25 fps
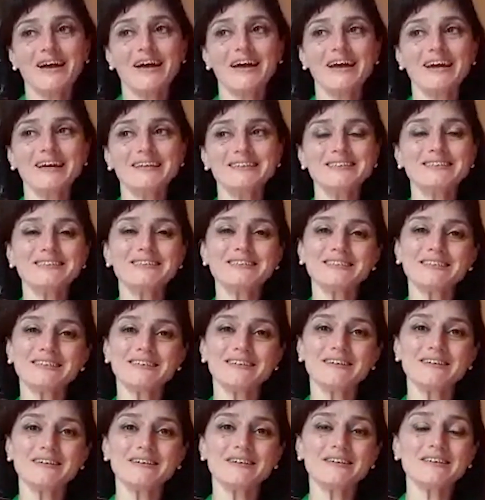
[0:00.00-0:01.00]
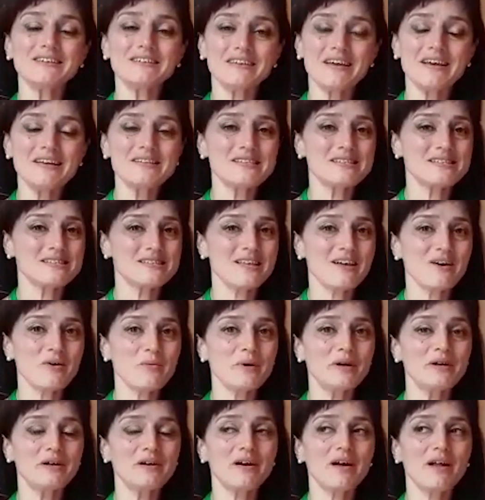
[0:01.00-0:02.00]
And yes, there
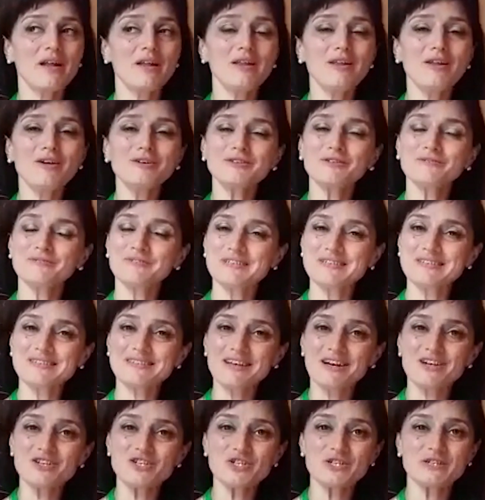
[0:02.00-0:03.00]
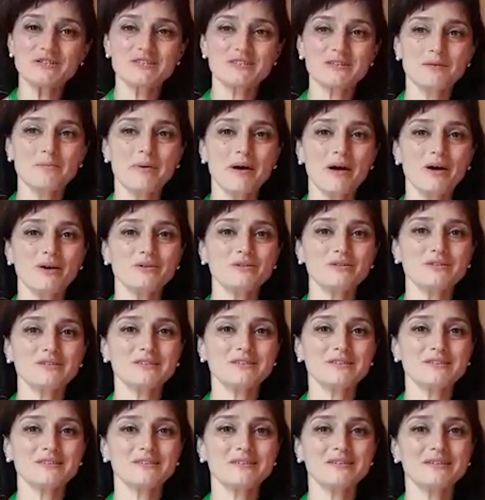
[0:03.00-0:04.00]
were a lot of discussions about